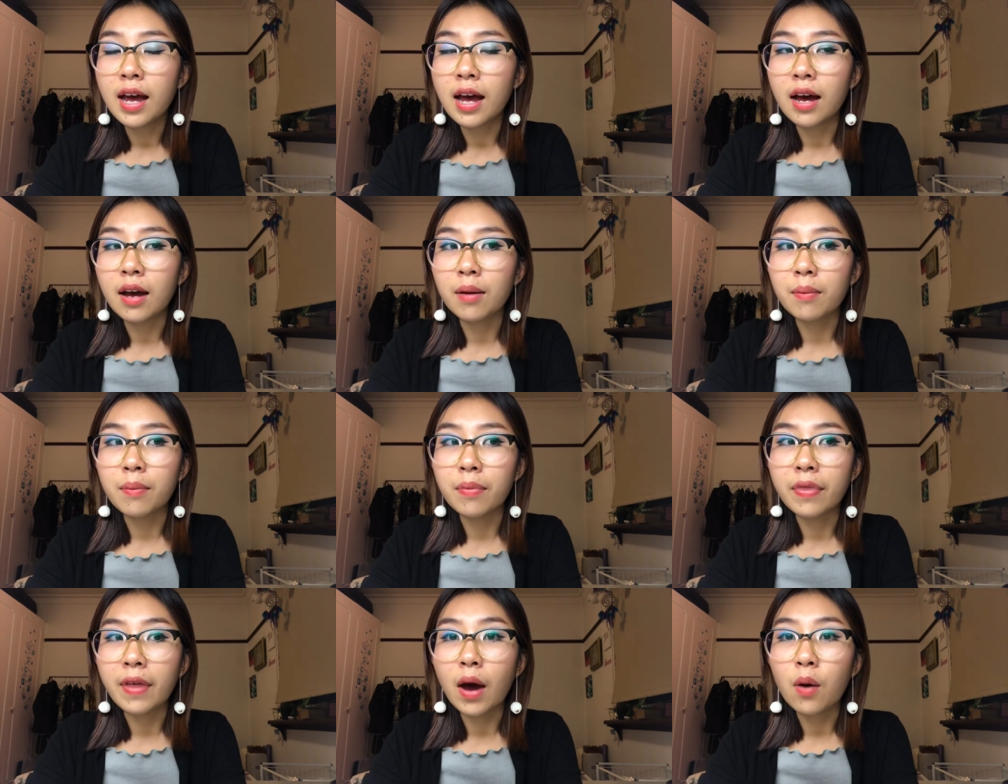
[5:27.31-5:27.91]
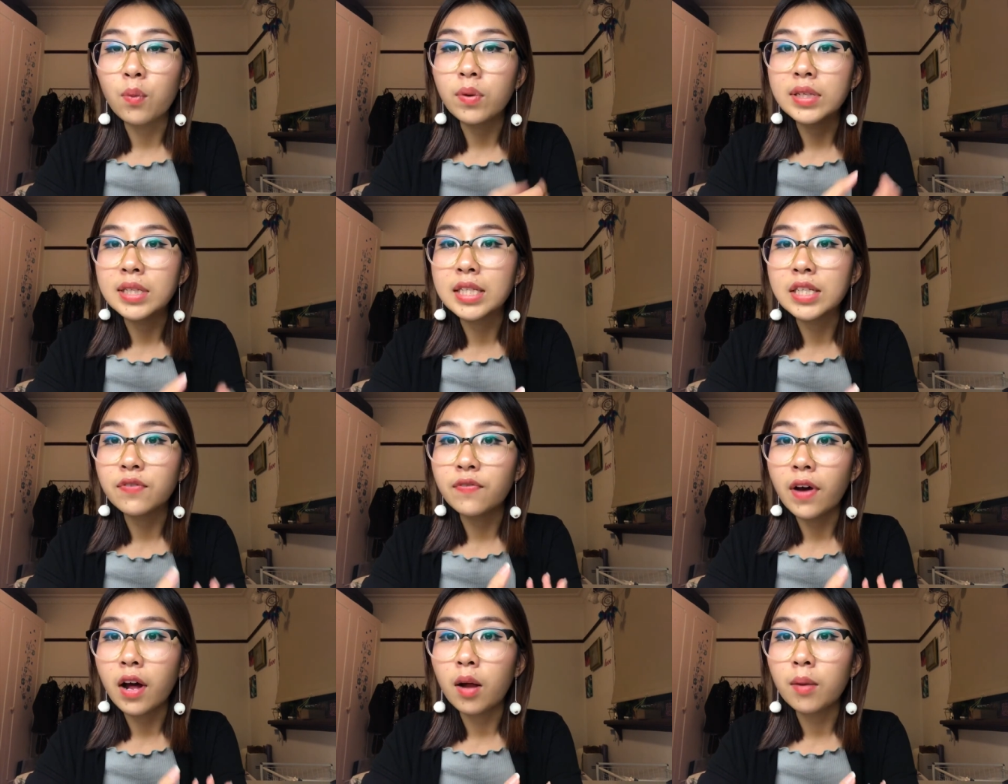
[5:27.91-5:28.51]
um, that was
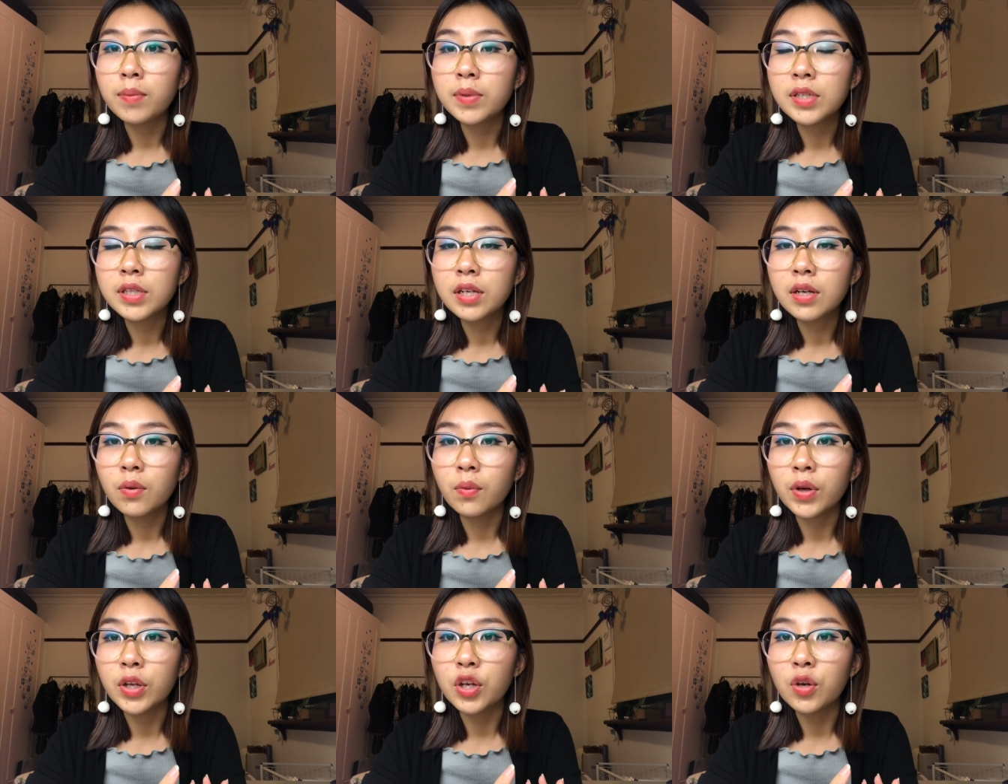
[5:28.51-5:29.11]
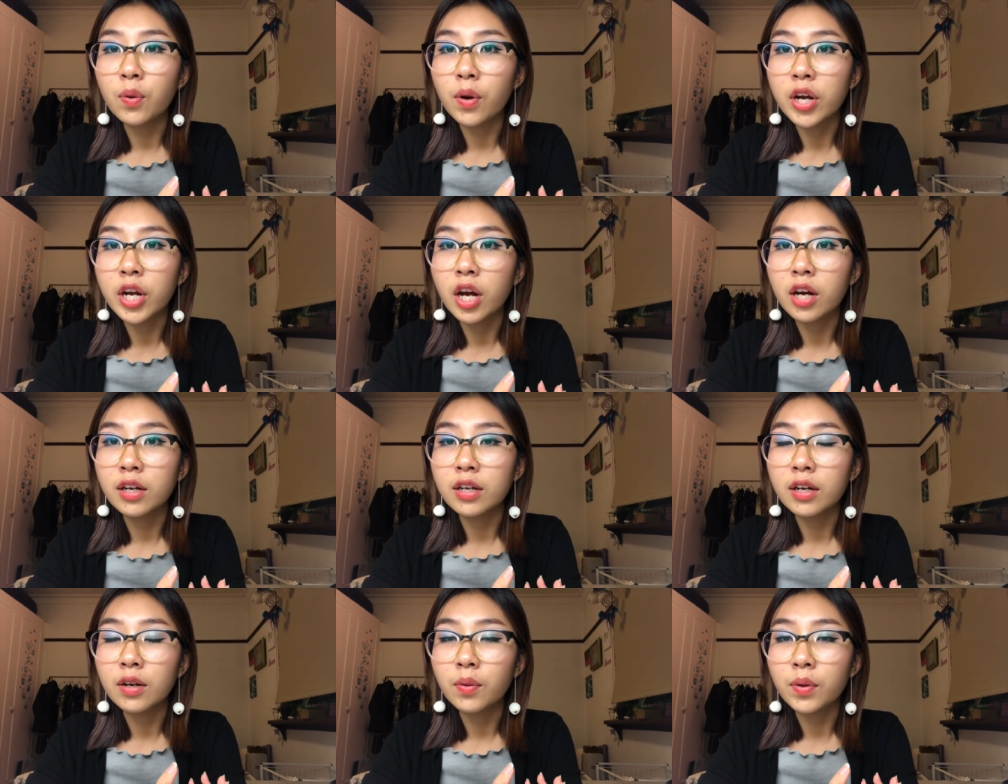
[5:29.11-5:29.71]
developed when you were
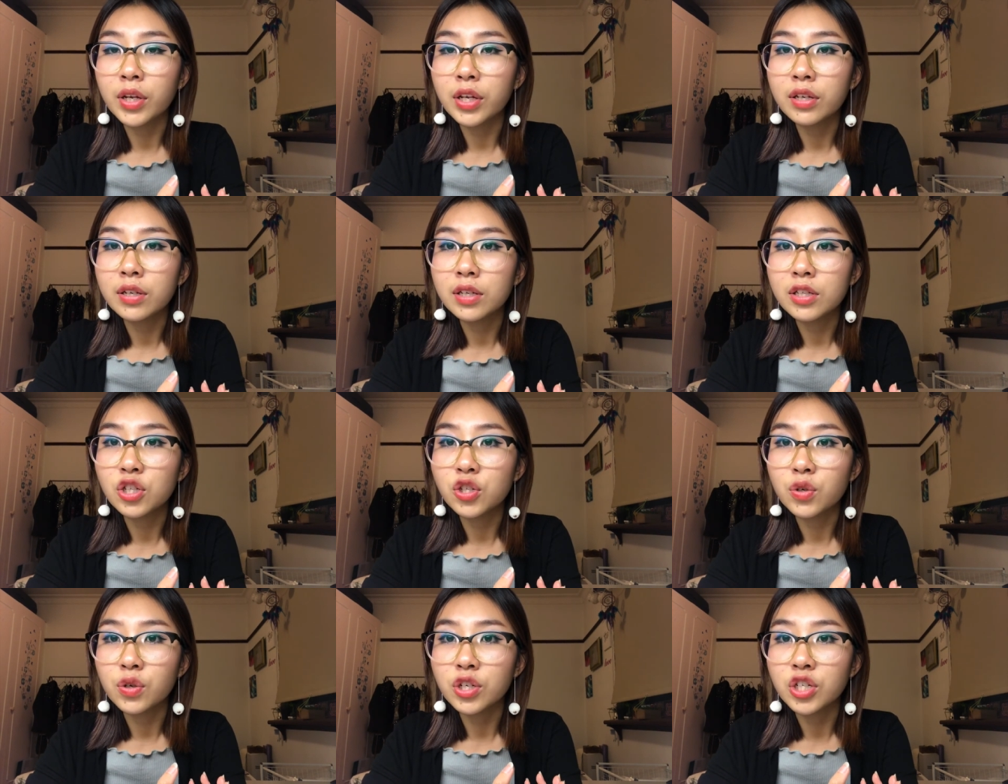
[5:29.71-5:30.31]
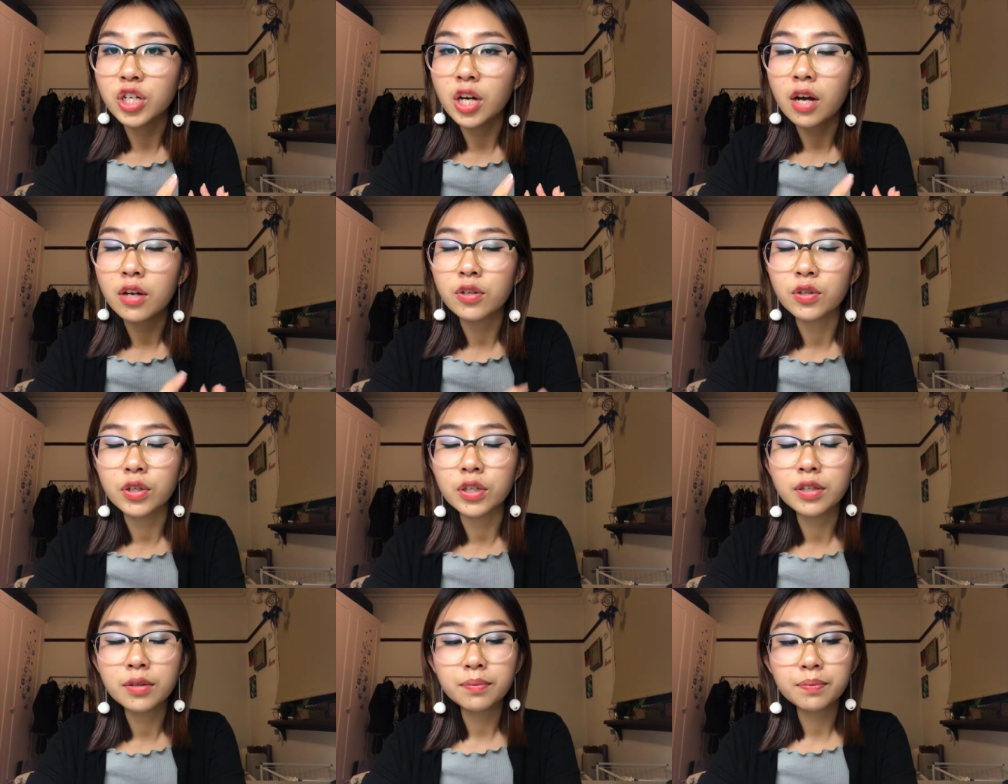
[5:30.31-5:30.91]
younger, when, during
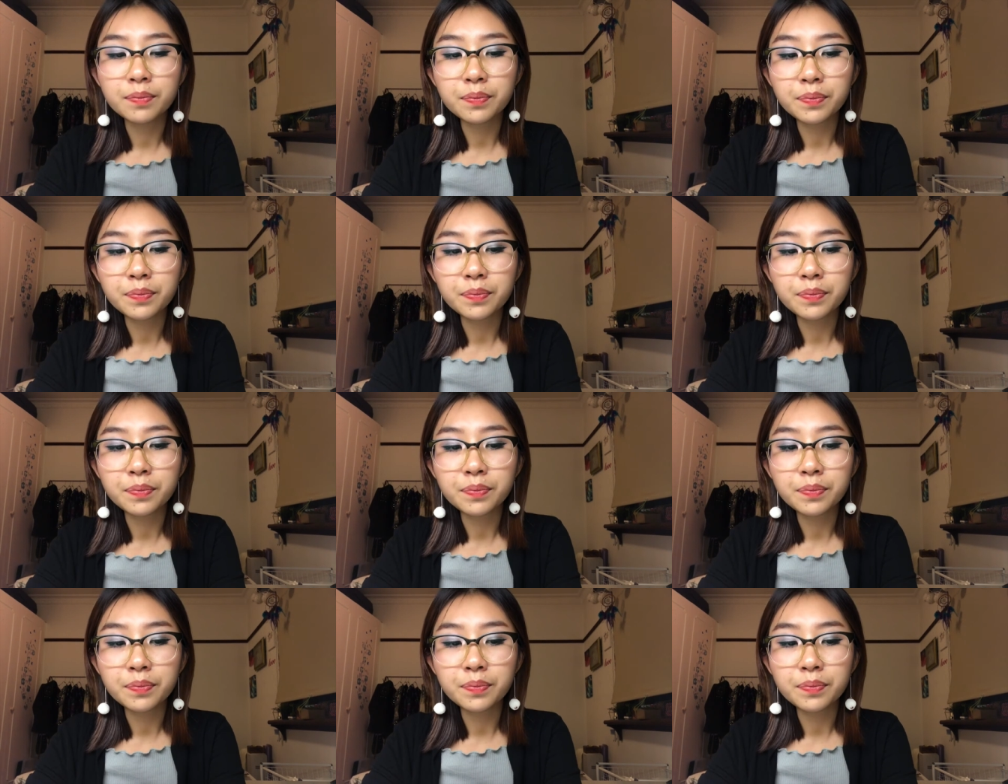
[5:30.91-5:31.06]
childhood.